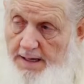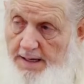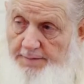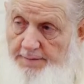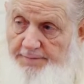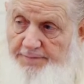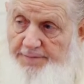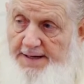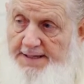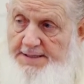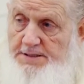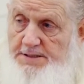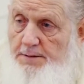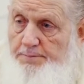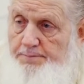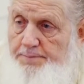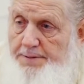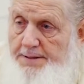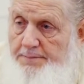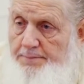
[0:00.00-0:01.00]
in fact
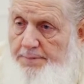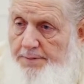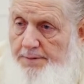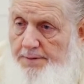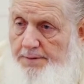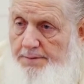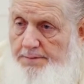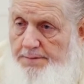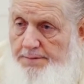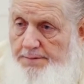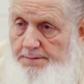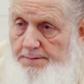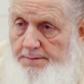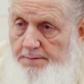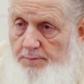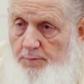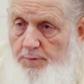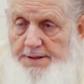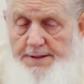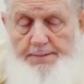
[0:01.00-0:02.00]
some people
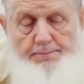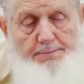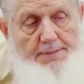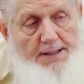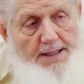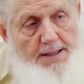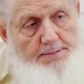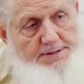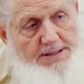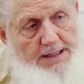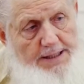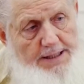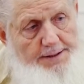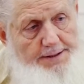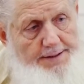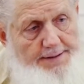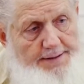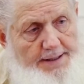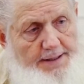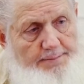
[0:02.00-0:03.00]
when it becomes
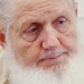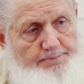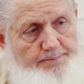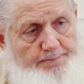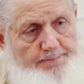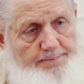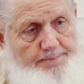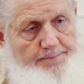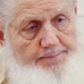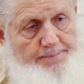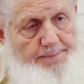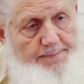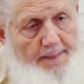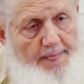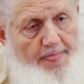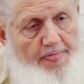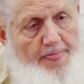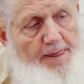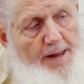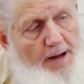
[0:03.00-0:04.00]
clear to them
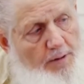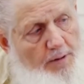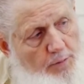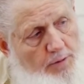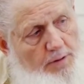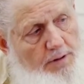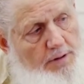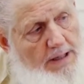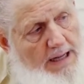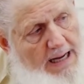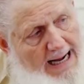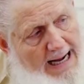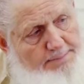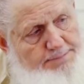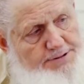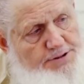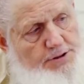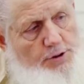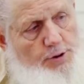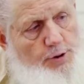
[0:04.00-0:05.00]
they will
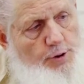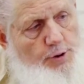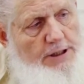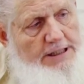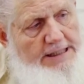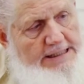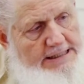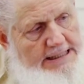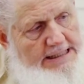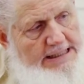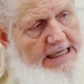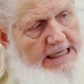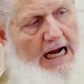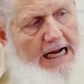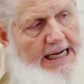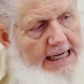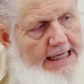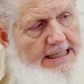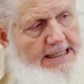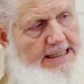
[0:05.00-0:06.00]
absolutely
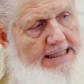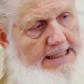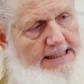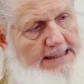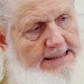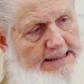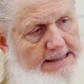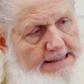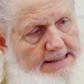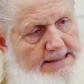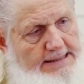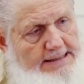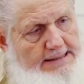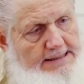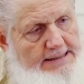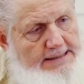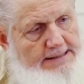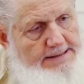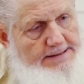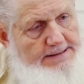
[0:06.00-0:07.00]
deny it,
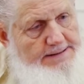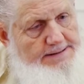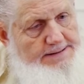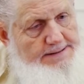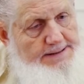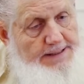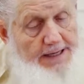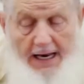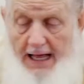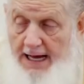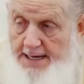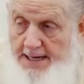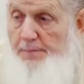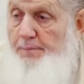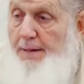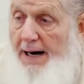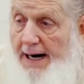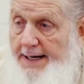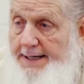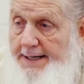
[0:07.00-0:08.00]
lie
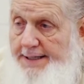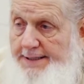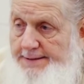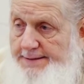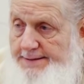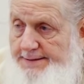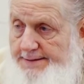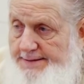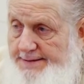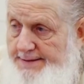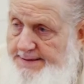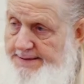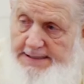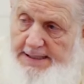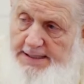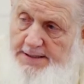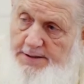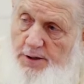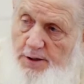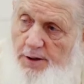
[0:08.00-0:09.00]
about it, and
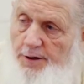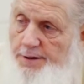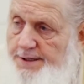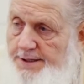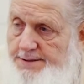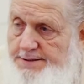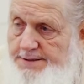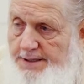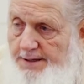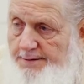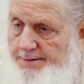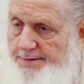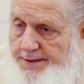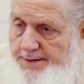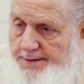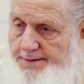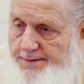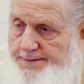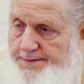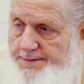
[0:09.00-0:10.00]
say, no, that's not
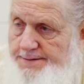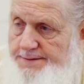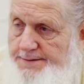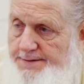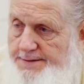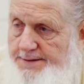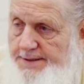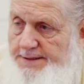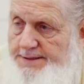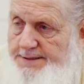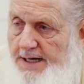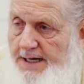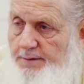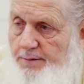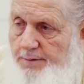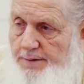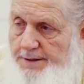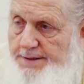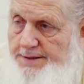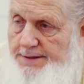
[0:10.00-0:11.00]
real, because I
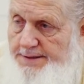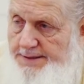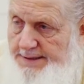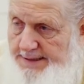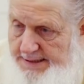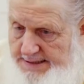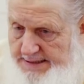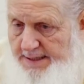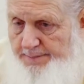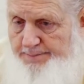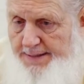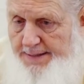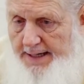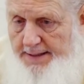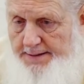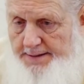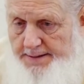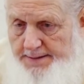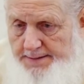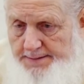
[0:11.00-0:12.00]
don't want to accept
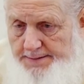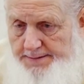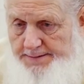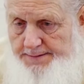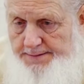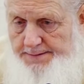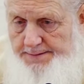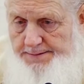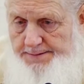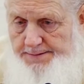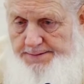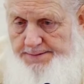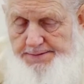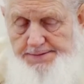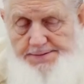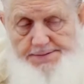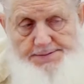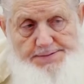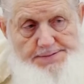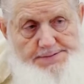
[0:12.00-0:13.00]
that.
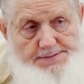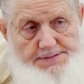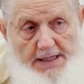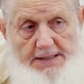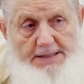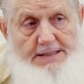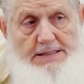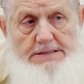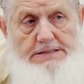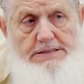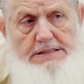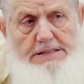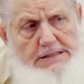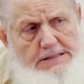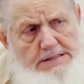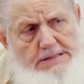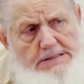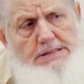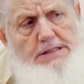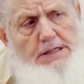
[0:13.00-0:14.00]
And this
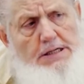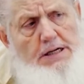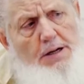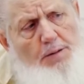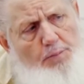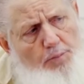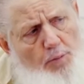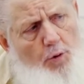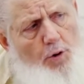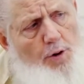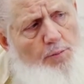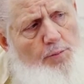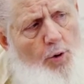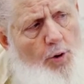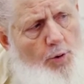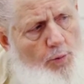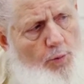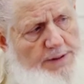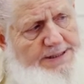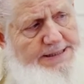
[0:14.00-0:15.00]
is, more and
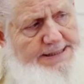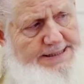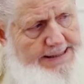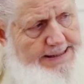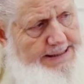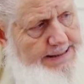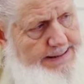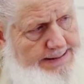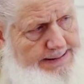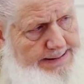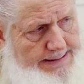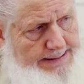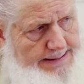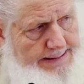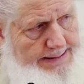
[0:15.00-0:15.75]
more we see